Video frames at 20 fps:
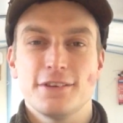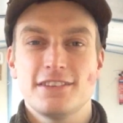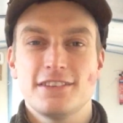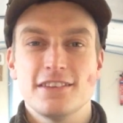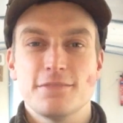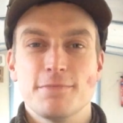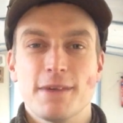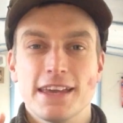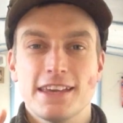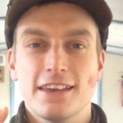which
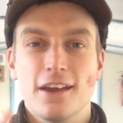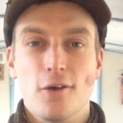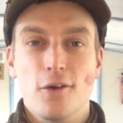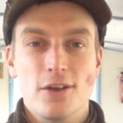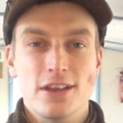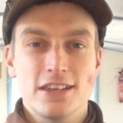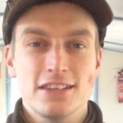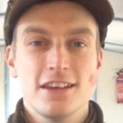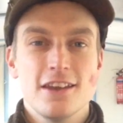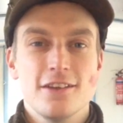is my
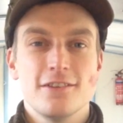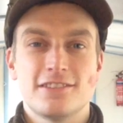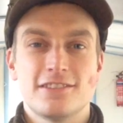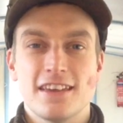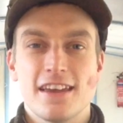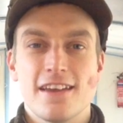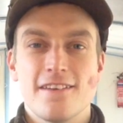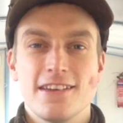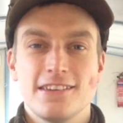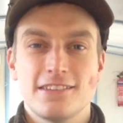current new
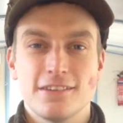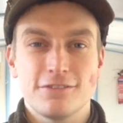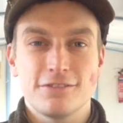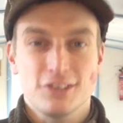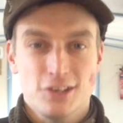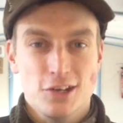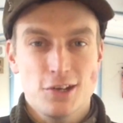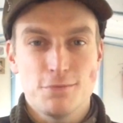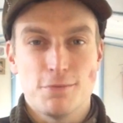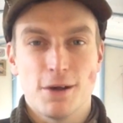series of
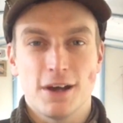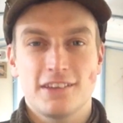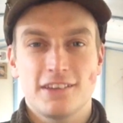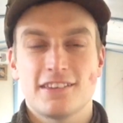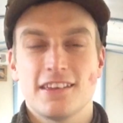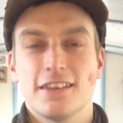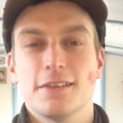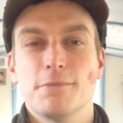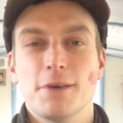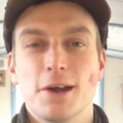2
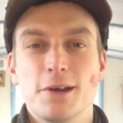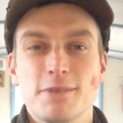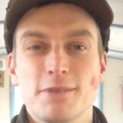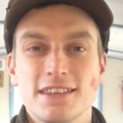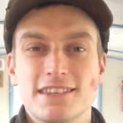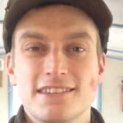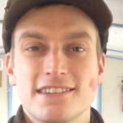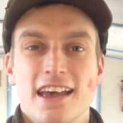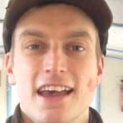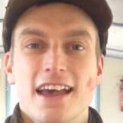books at the
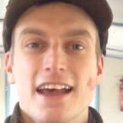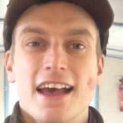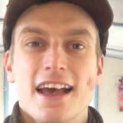moment,